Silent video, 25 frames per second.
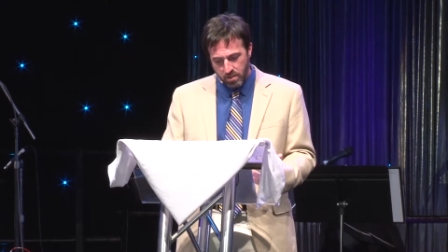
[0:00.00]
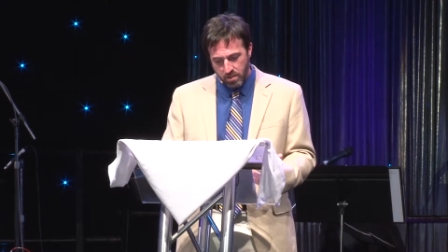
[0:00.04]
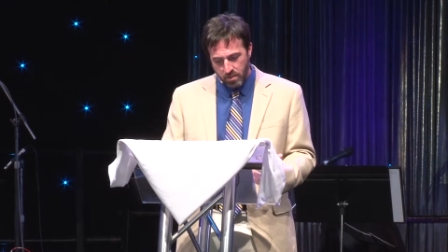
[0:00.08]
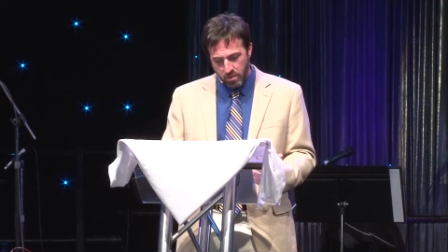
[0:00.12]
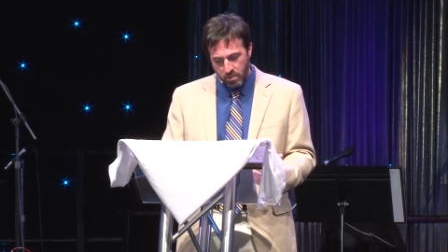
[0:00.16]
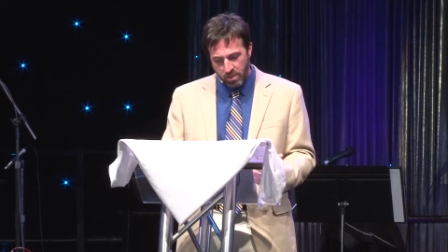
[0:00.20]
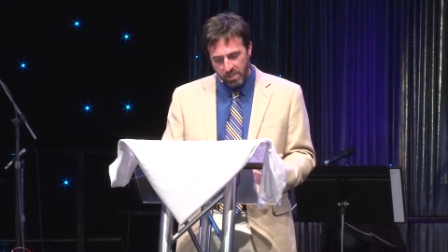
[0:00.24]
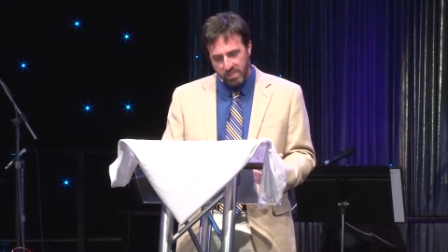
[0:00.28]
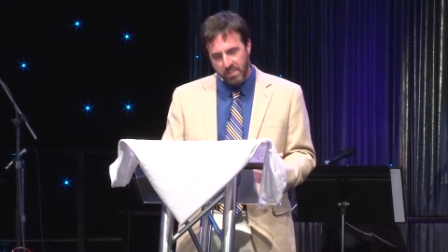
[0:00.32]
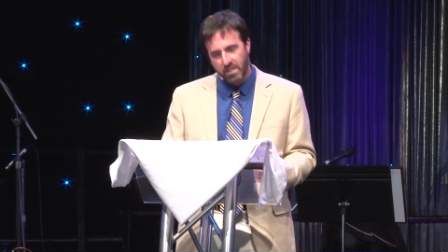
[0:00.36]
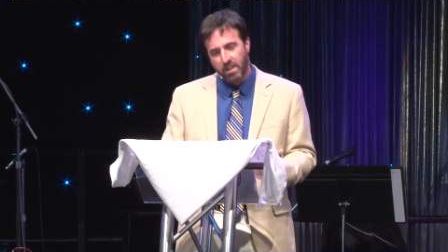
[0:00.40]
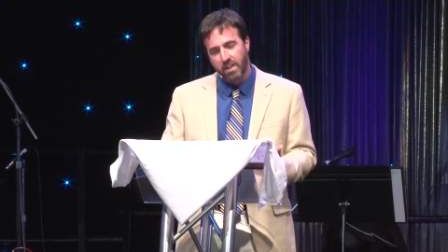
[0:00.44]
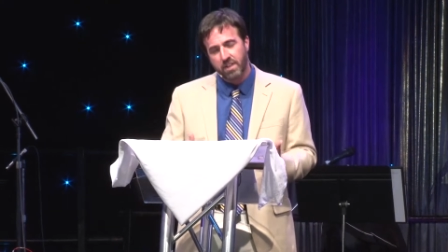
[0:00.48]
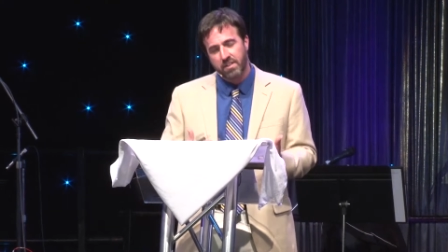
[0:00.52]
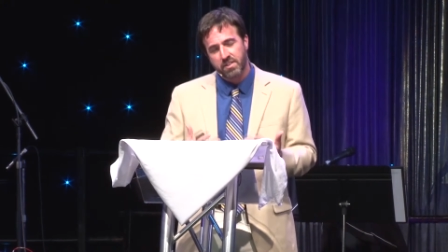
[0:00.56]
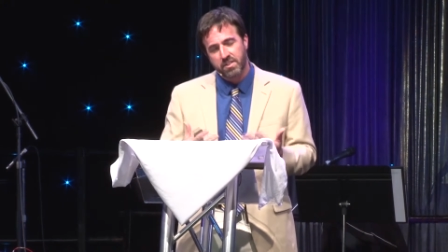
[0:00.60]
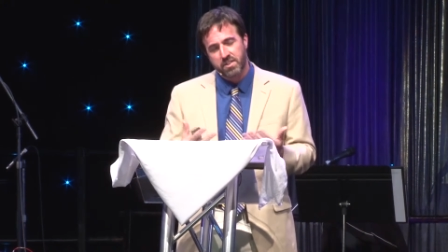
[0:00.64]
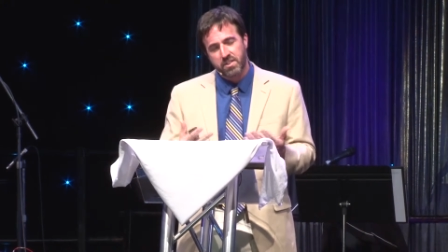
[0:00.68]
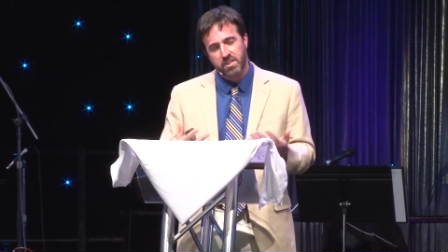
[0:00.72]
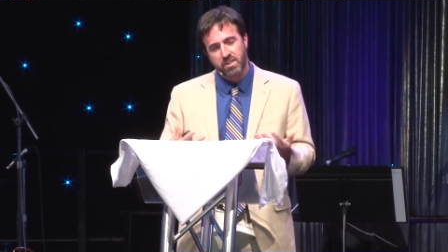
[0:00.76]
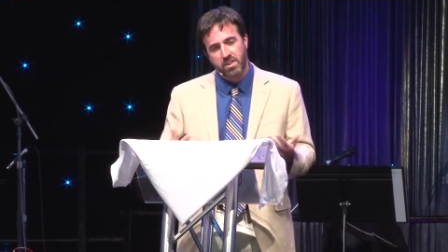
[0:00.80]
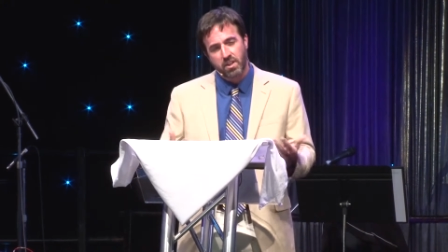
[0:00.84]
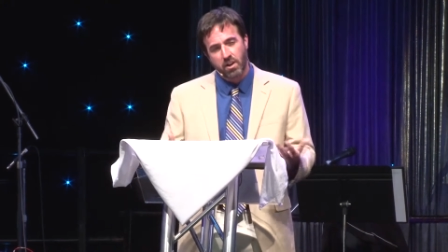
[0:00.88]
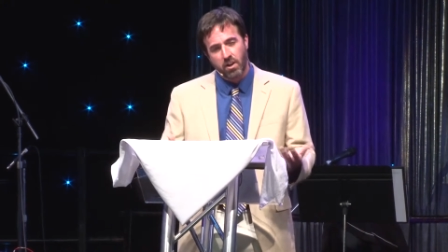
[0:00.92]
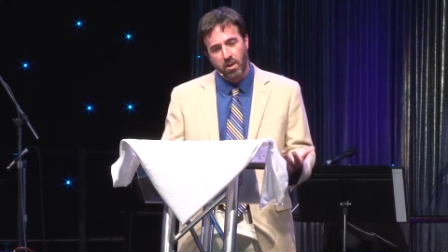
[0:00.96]
what God
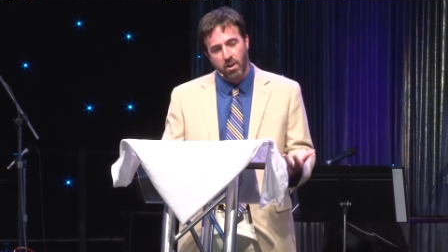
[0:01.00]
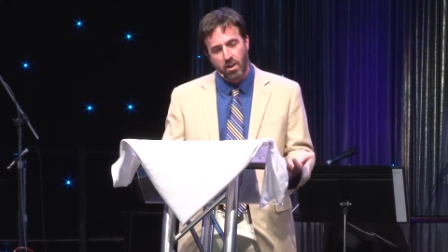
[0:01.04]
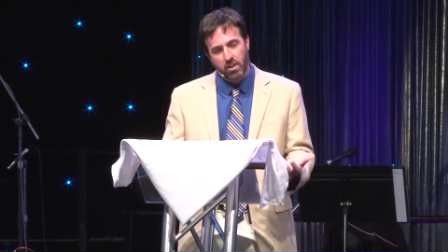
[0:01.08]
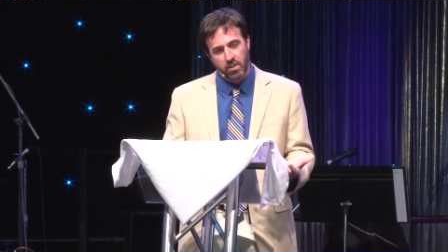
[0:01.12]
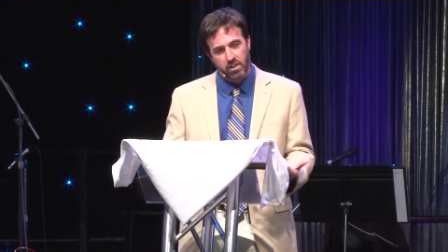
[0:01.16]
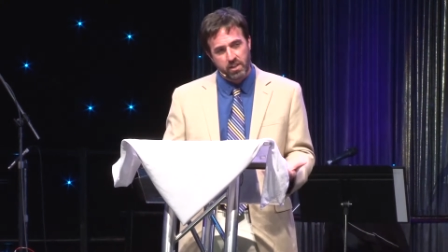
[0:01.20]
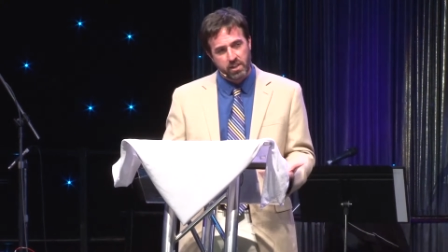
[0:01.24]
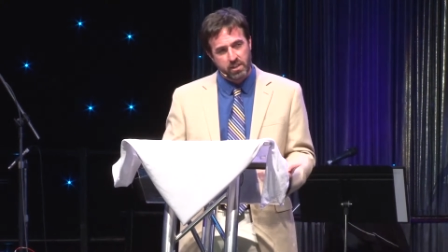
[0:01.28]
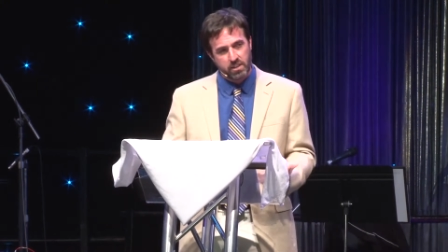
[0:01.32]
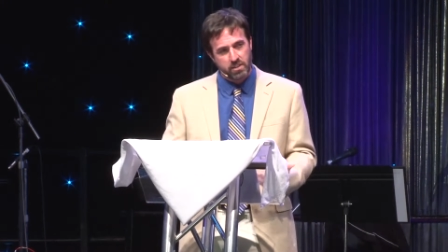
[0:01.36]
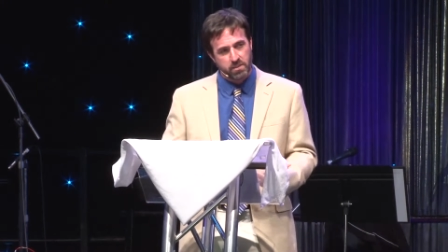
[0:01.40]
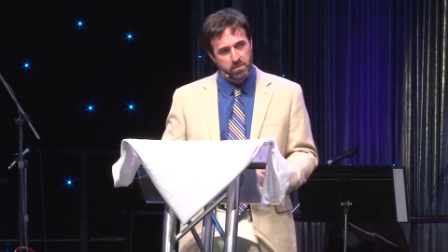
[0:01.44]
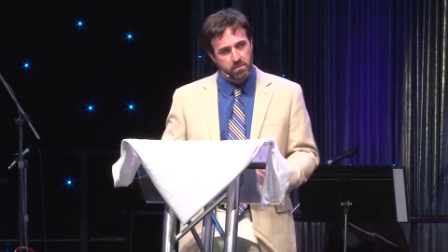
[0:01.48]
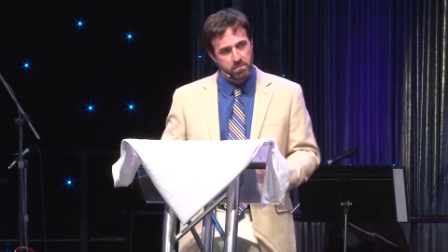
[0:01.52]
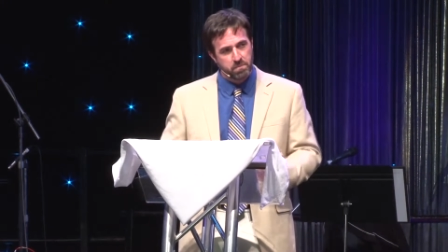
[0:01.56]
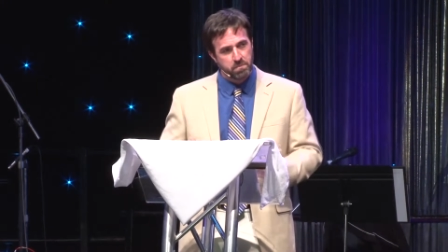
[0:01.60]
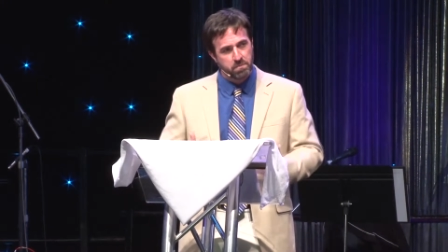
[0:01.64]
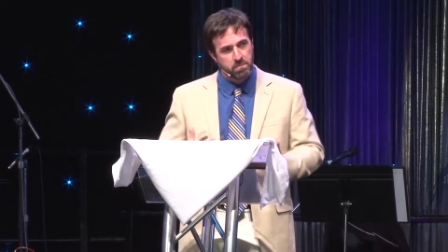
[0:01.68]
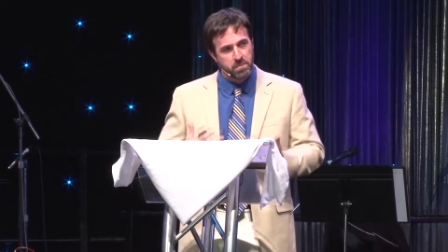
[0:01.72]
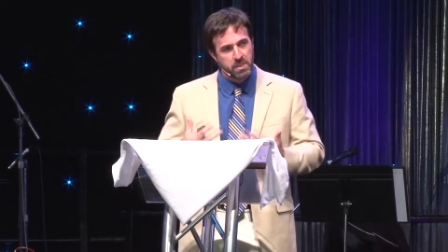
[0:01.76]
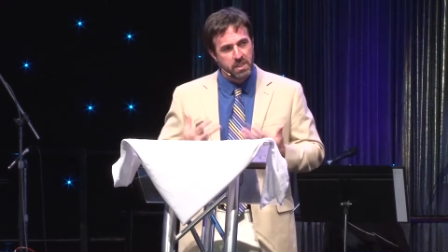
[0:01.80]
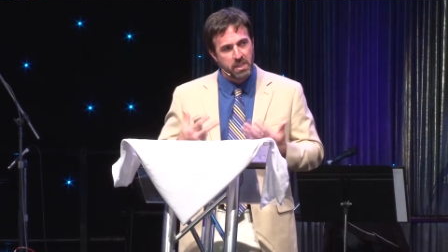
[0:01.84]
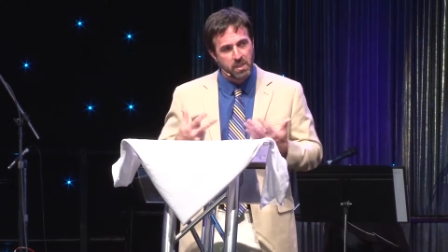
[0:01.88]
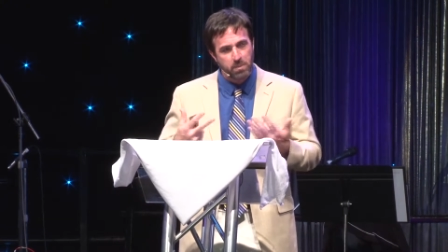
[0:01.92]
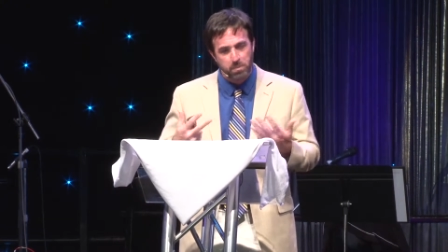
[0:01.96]
is calling
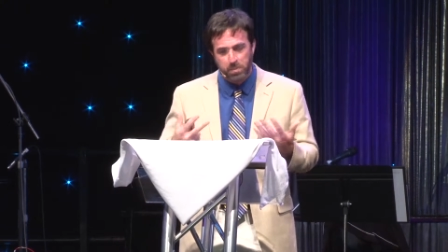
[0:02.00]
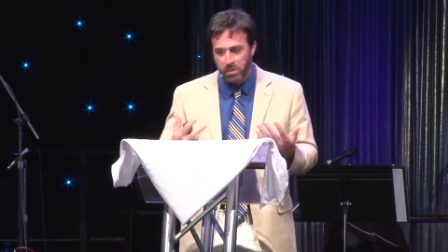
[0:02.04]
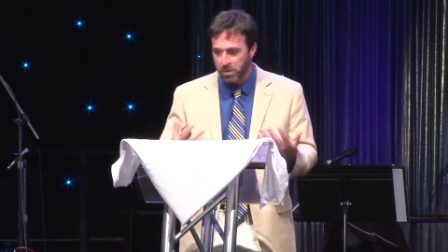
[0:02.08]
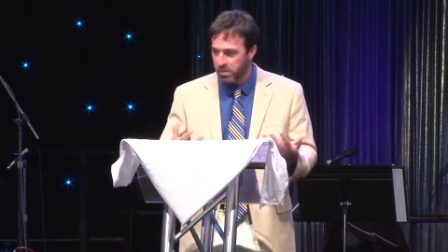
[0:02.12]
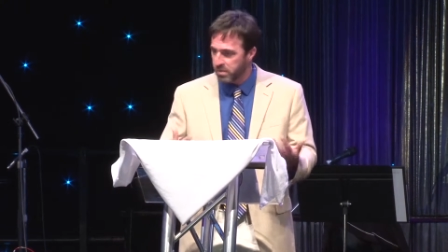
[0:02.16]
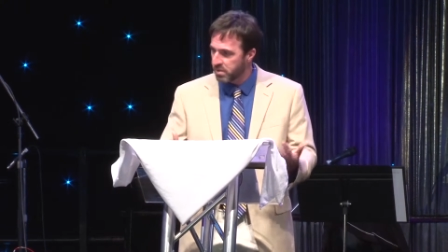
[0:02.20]
people